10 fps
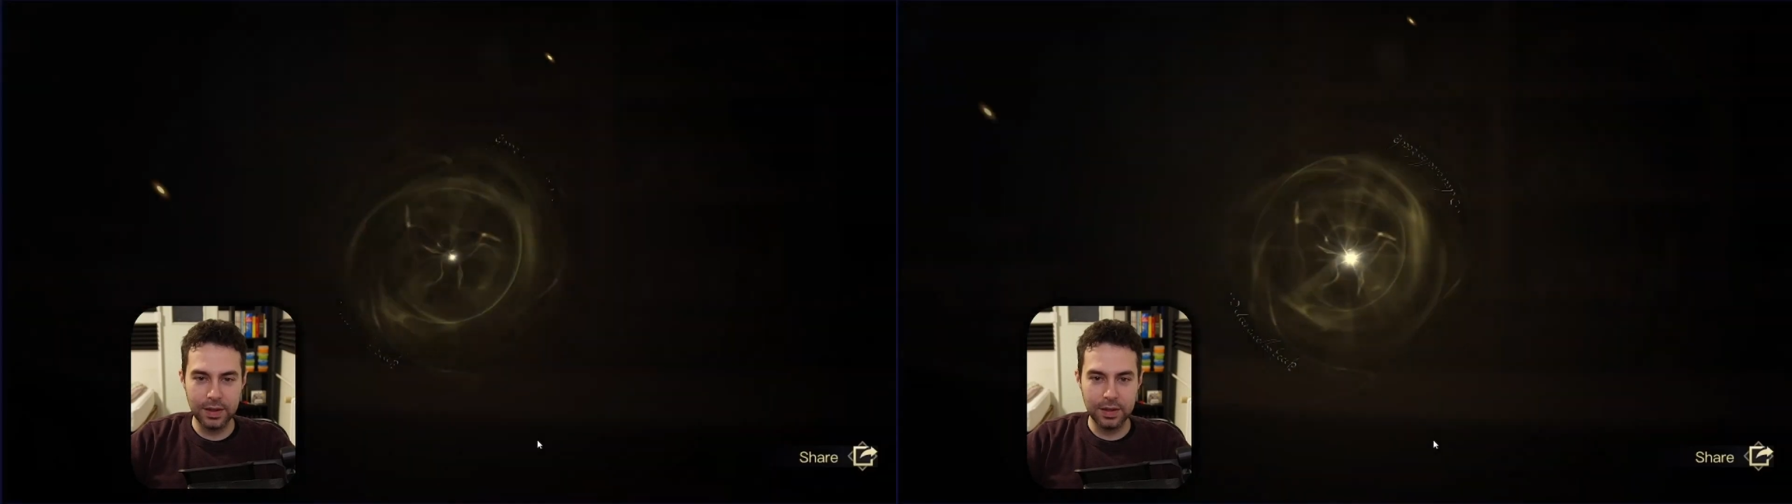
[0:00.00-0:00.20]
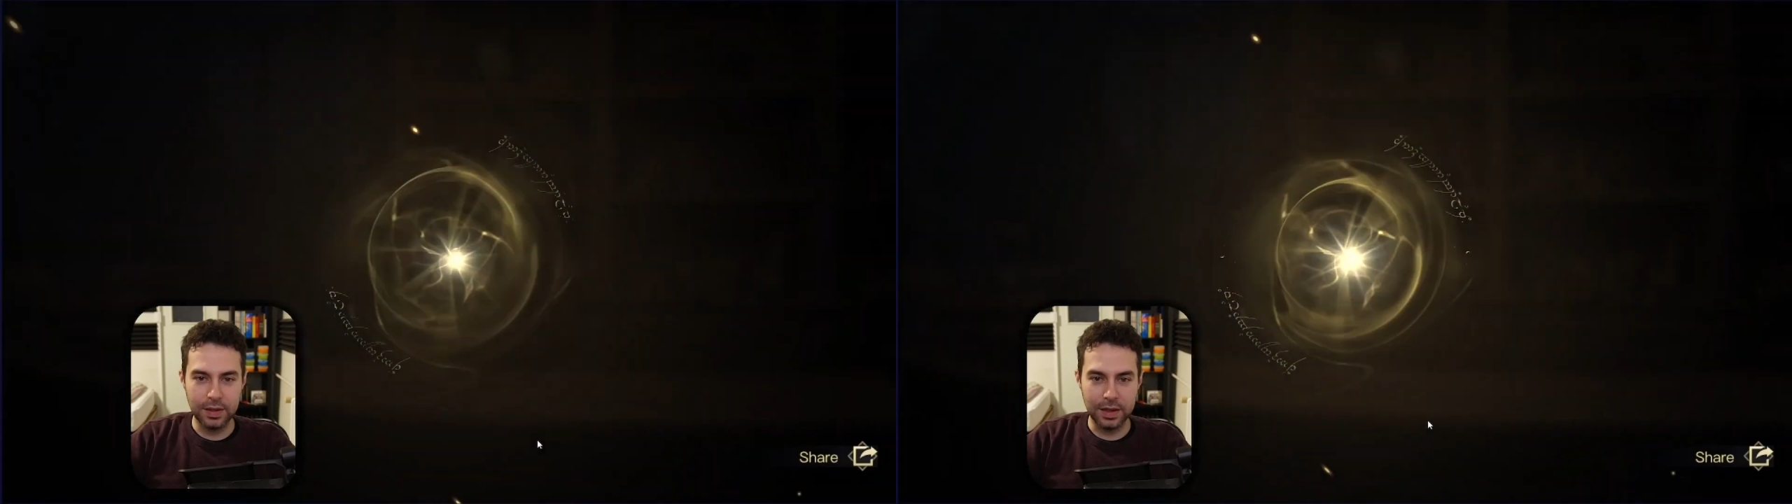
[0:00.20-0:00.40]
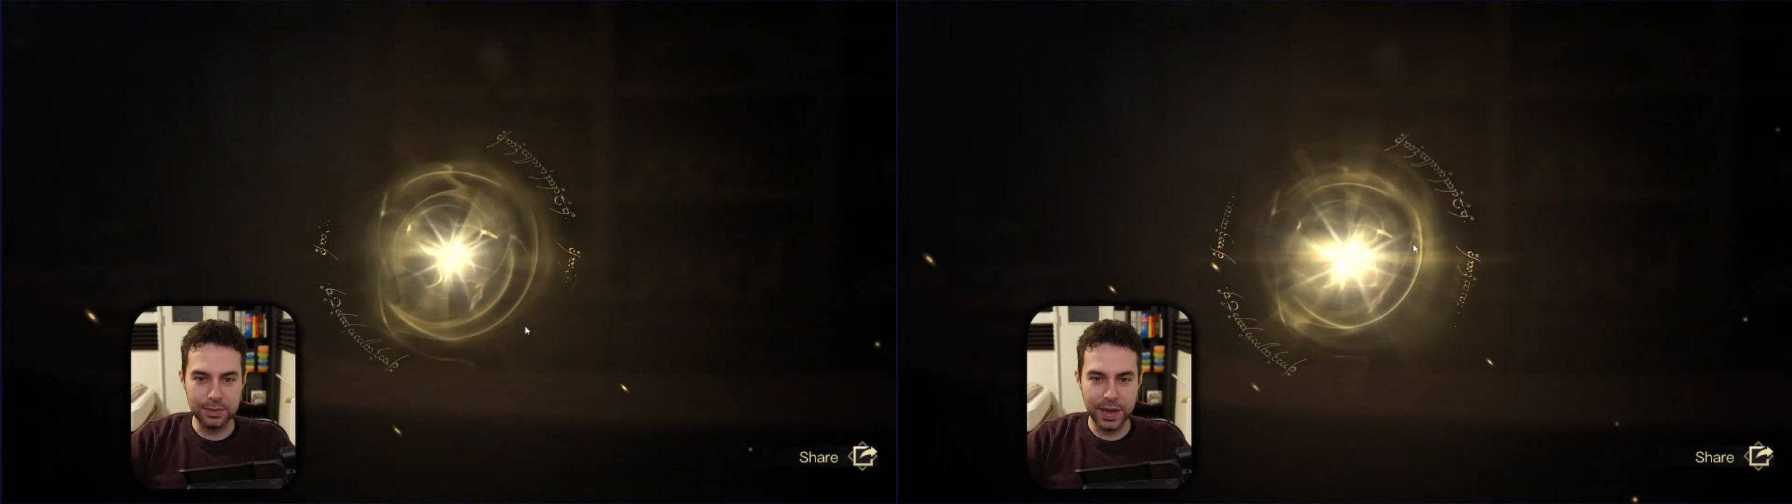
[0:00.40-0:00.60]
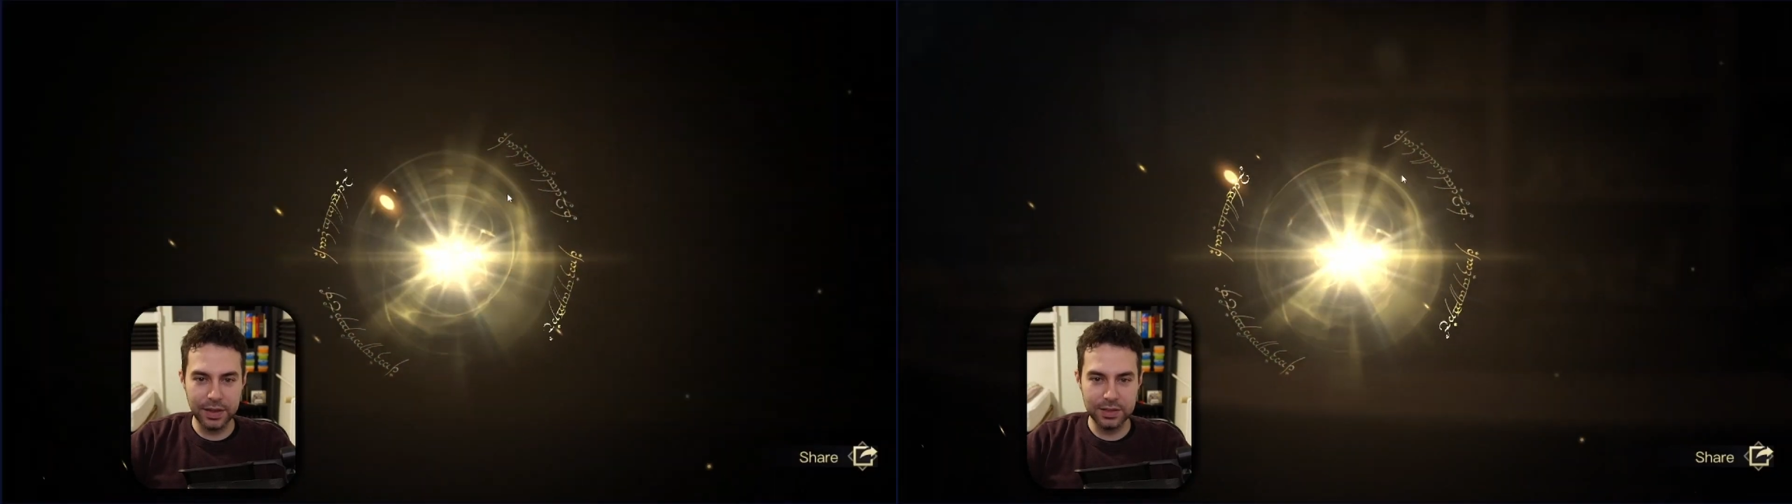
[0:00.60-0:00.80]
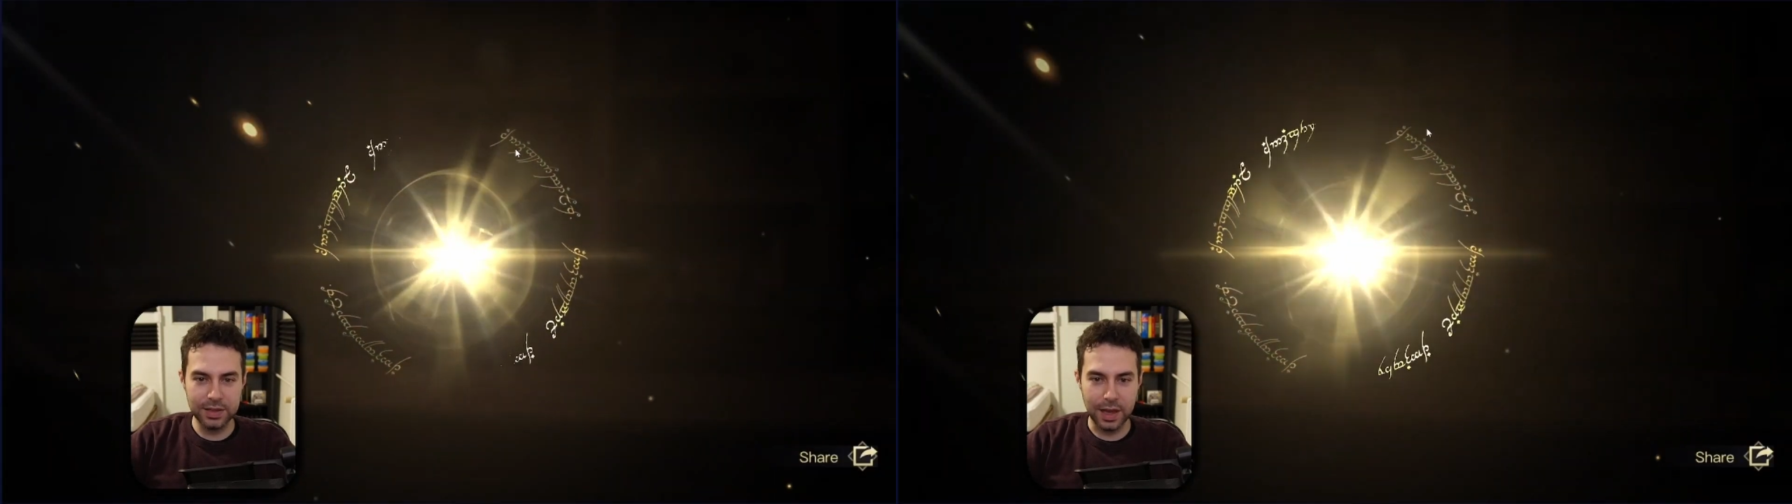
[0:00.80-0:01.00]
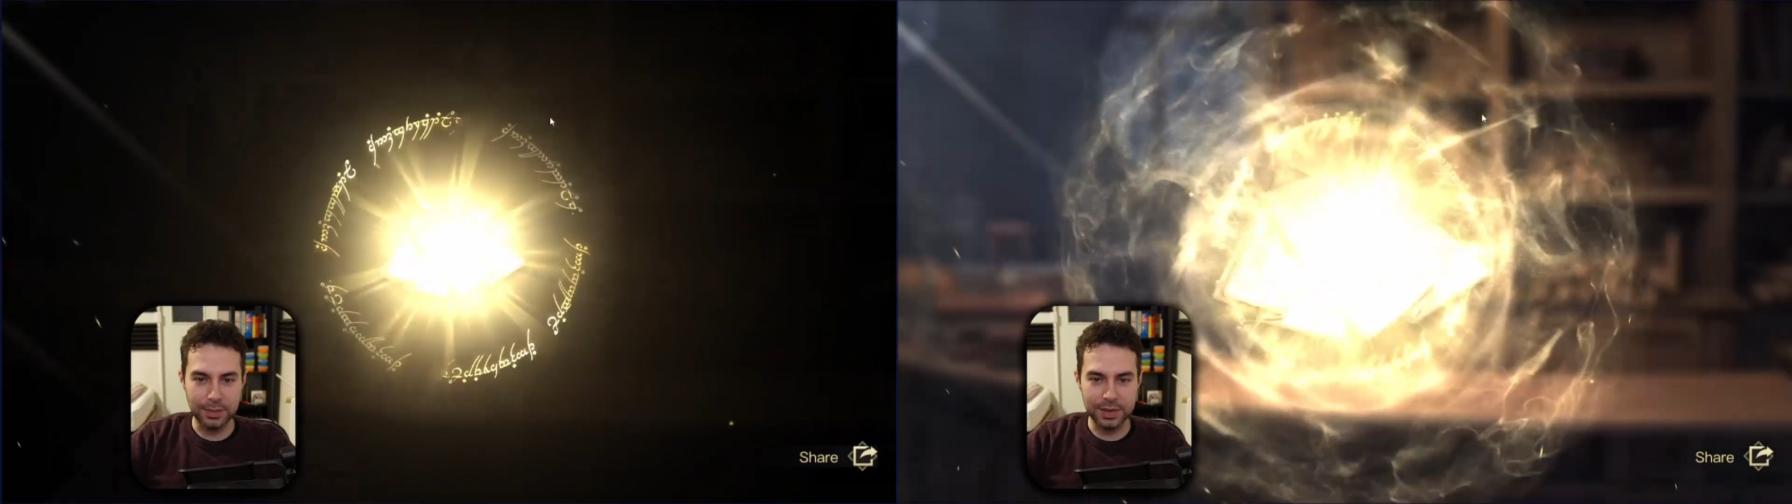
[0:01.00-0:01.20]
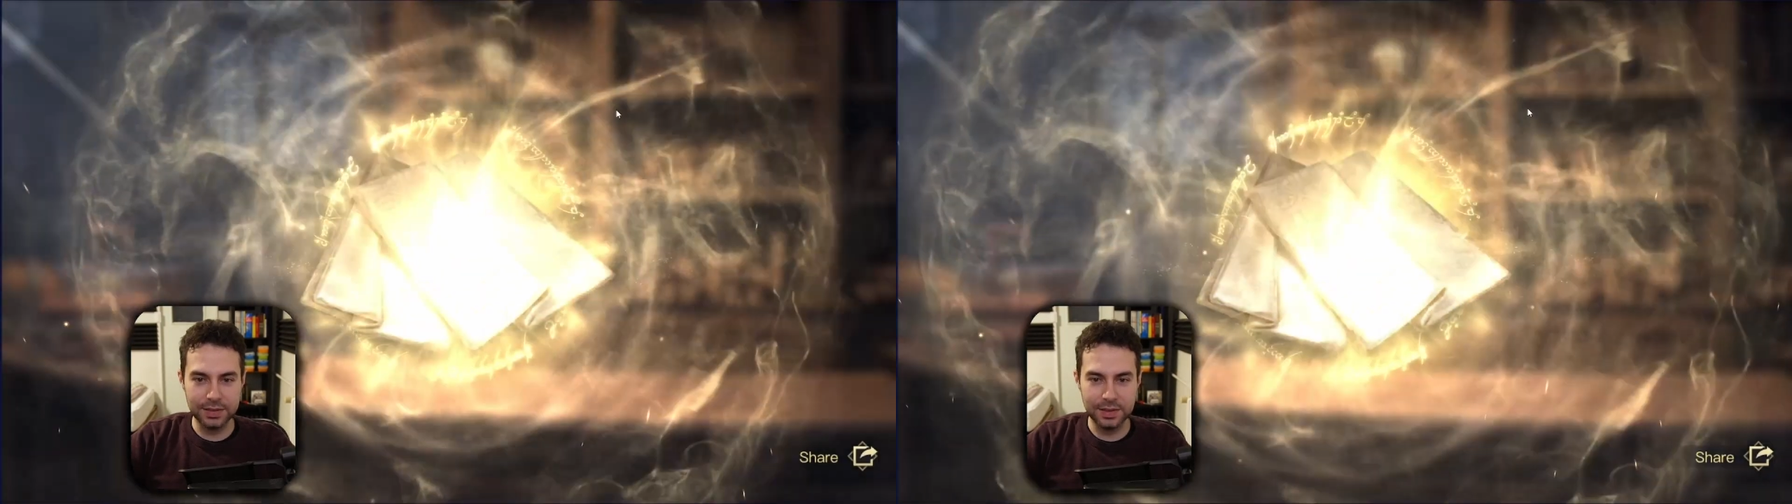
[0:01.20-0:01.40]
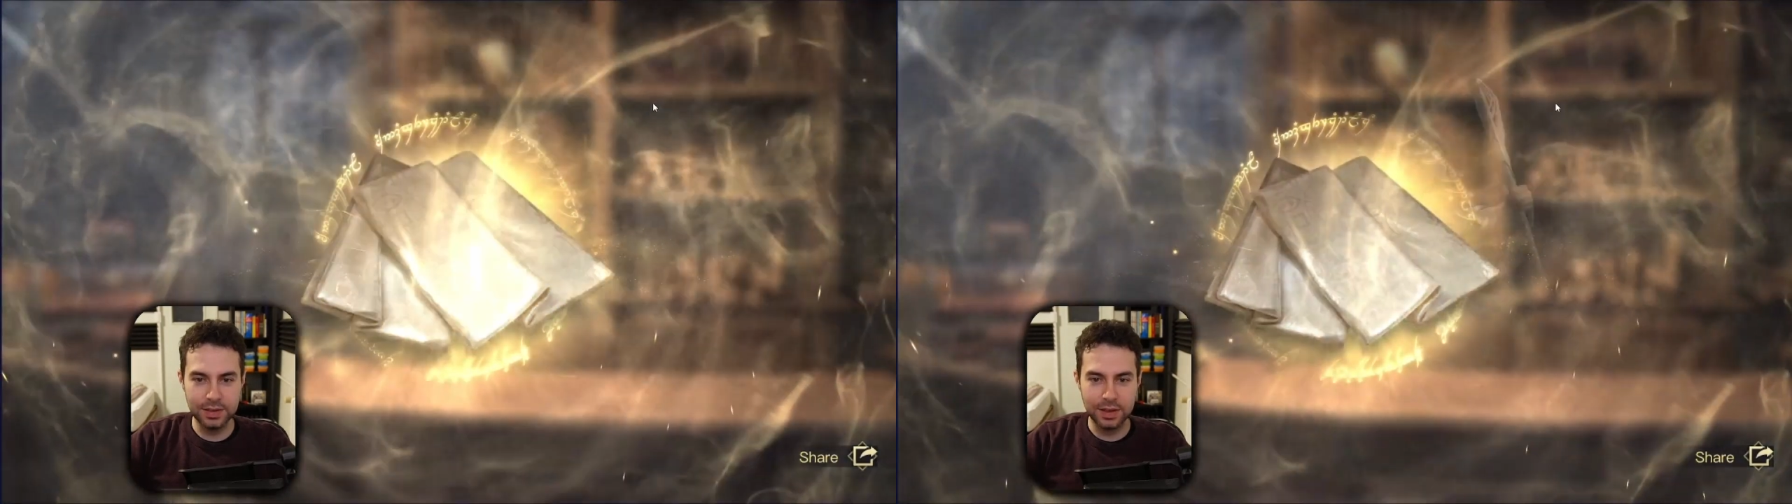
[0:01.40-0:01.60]
Let's make this
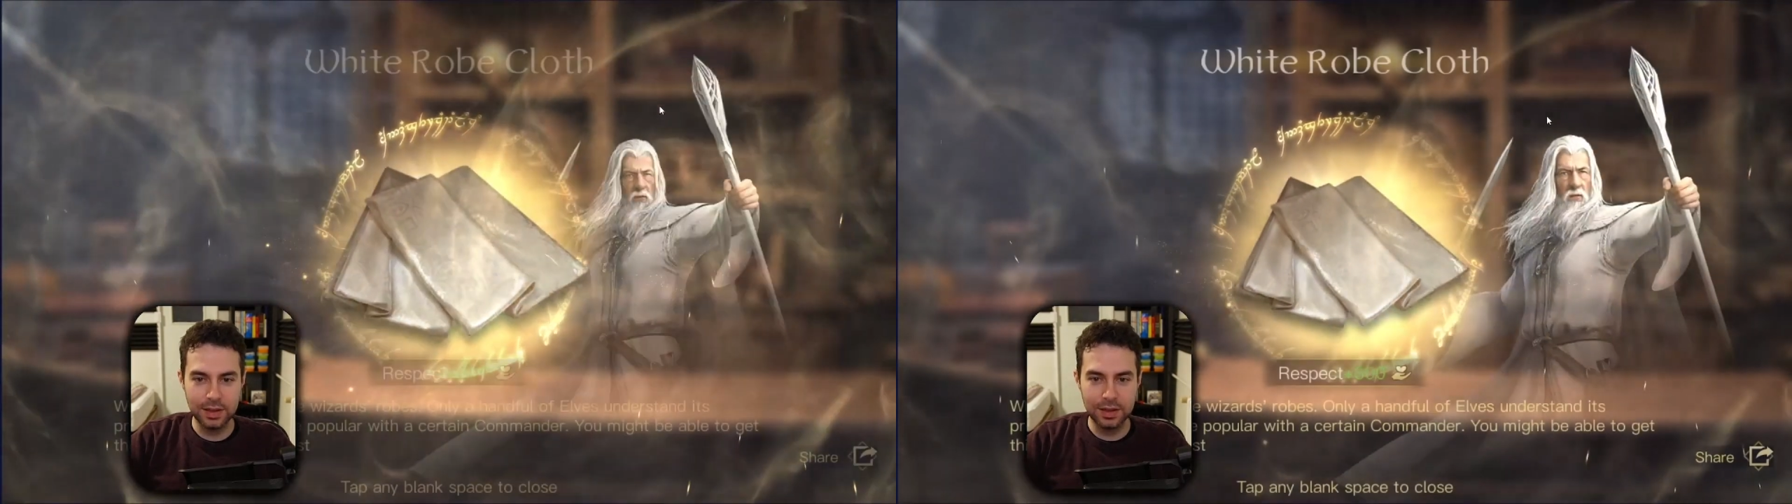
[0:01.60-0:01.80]
happen.